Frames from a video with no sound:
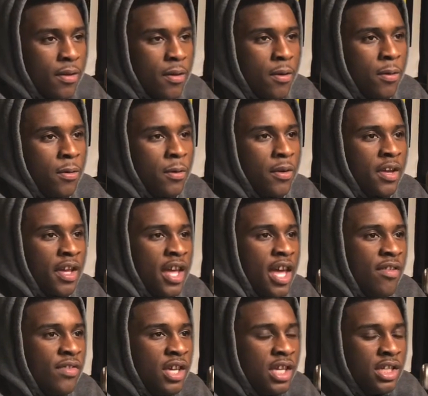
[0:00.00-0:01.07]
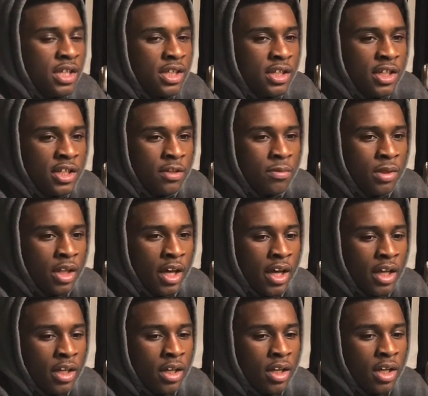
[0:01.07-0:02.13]
Oh, Heavy, he just teach me
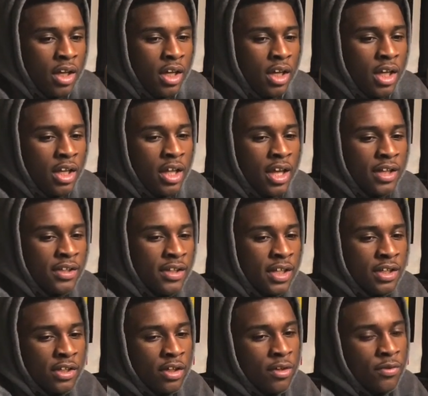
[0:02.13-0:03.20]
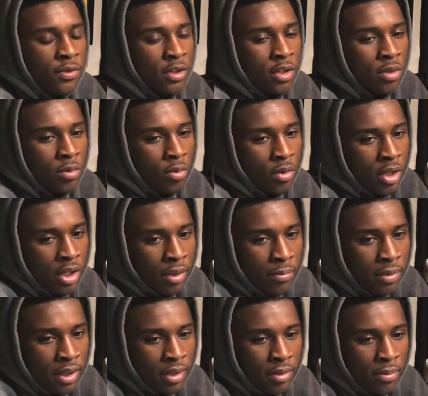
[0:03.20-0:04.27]
like. He like set stuff up where it could
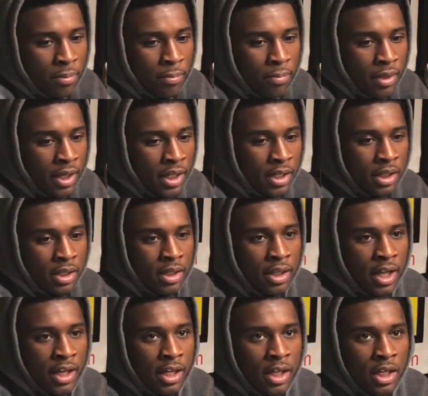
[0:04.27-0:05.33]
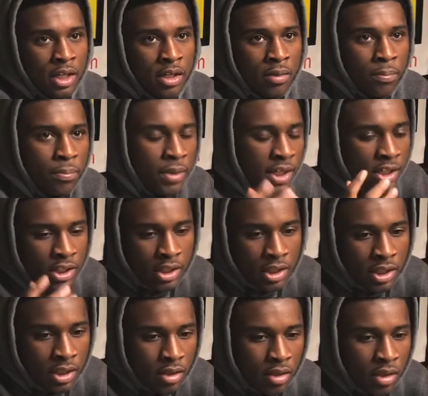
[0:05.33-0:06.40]
be better. Like he'll pitch
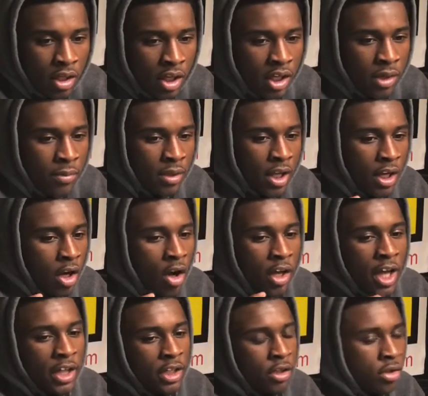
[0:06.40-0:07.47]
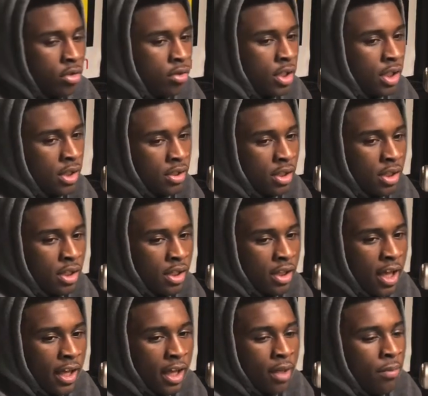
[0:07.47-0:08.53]
it and he'll be like, oh, y'all need to do this.
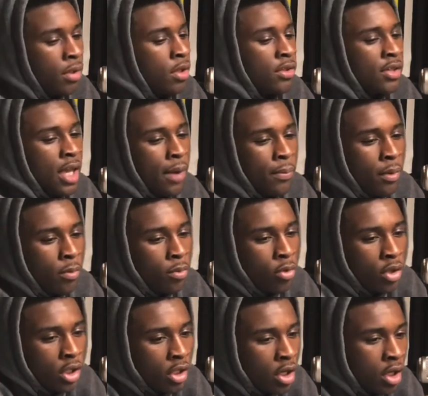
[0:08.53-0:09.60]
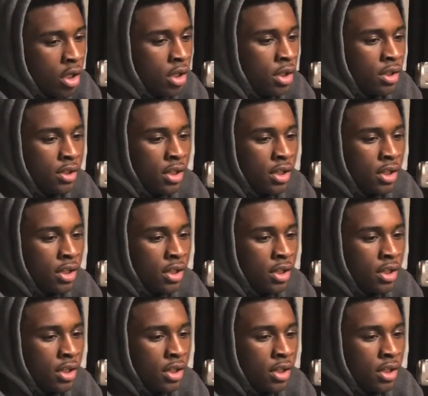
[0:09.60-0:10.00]
Like he'll be on top of it more than all of us.